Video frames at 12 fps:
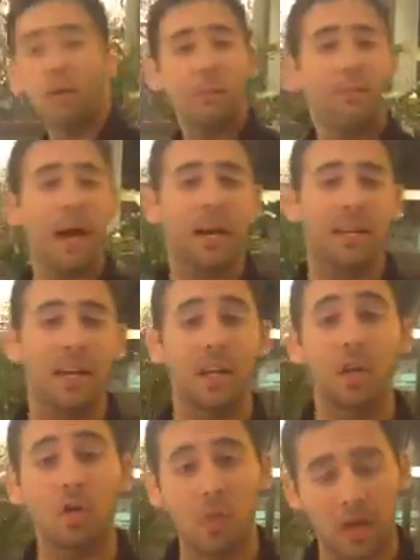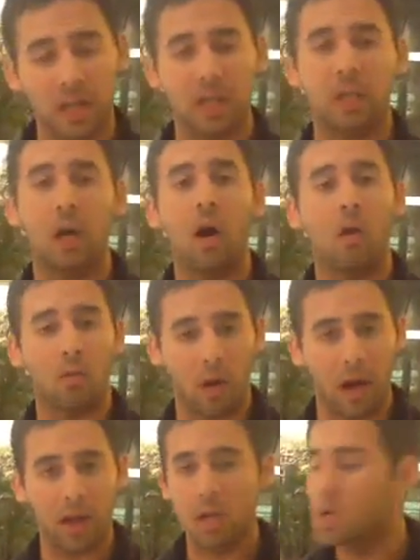it back in, and they're ready to go,
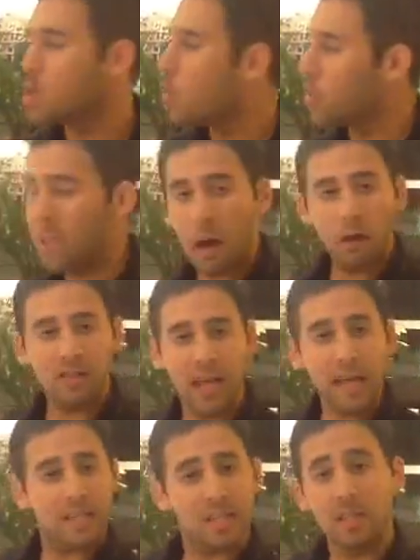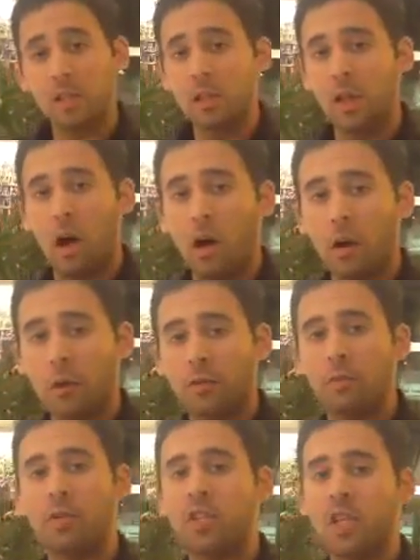right? Well, now it takes a little longer for
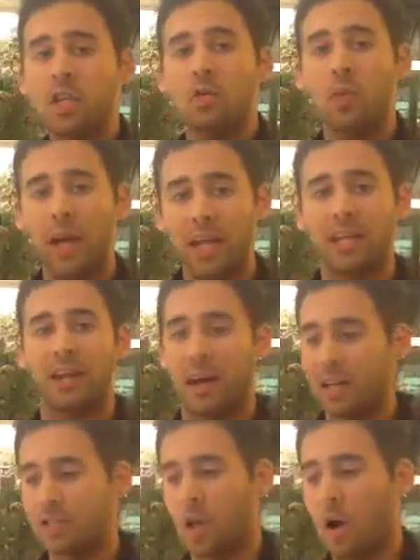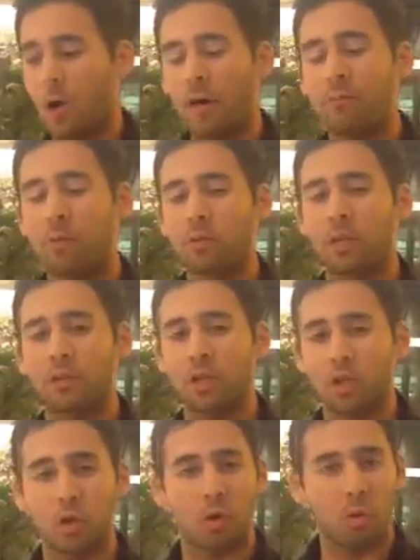the machine to recognize, oh, I pulled out the
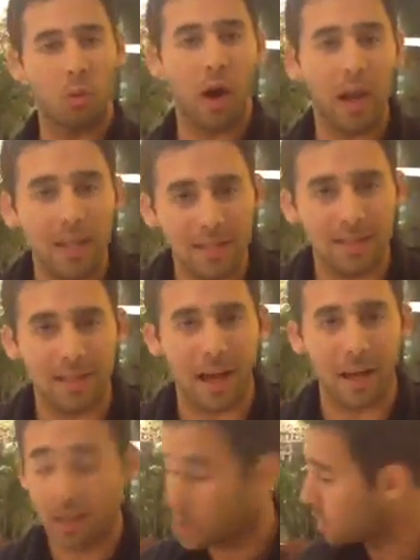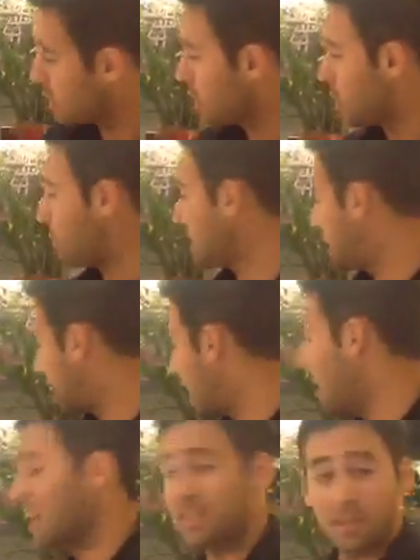drawer. Why is that?
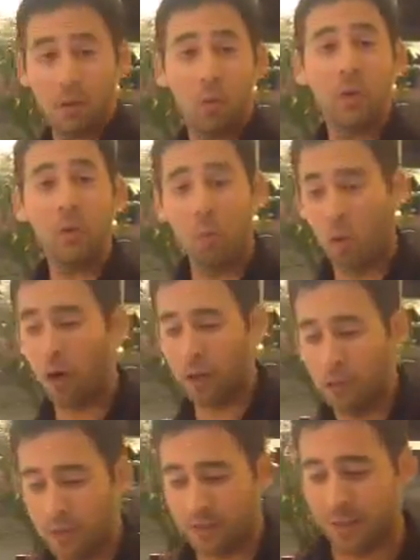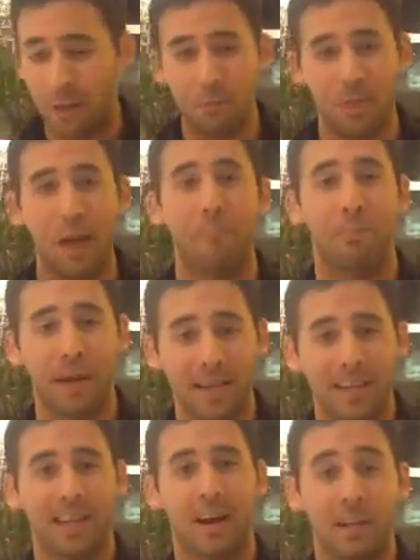Because we want you to dump that
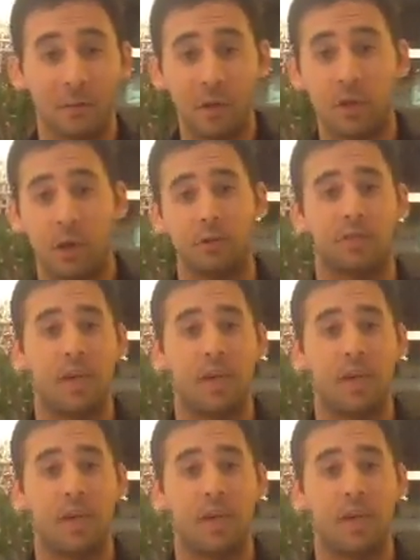bucket out. If you don't